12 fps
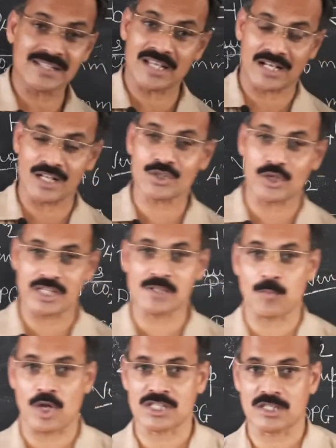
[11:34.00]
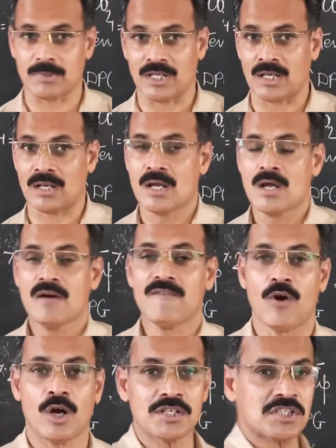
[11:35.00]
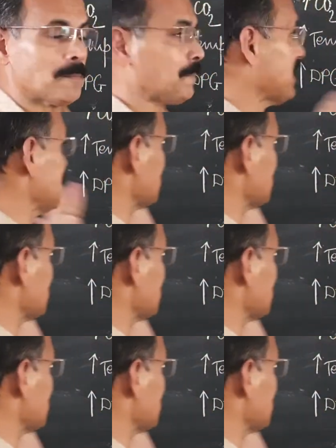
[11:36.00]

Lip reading: are also responsible for shifting